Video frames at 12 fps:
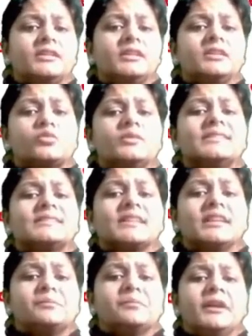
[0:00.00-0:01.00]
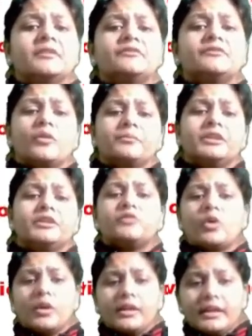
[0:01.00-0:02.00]
the true statement from the
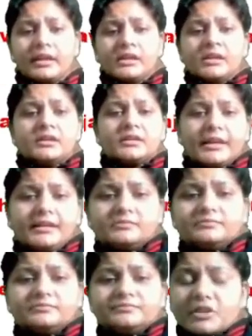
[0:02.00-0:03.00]
following, right?